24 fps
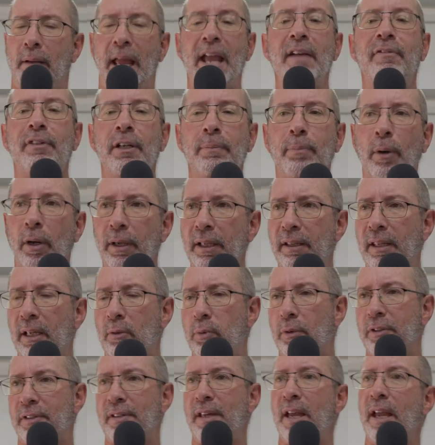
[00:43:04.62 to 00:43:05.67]
Everybody
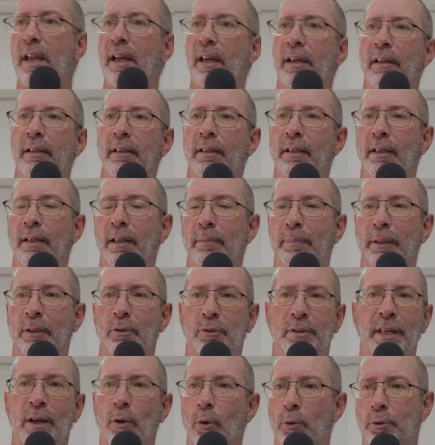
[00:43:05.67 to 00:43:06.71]
that was there,
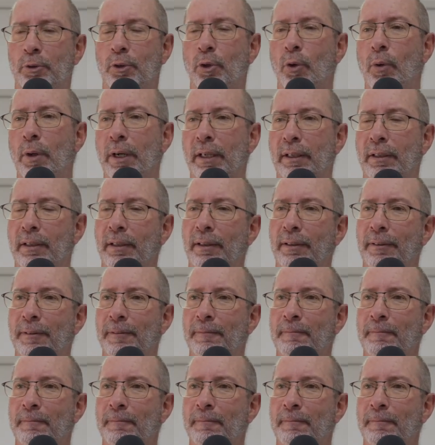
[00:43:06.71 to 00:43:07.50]
because they all saw it.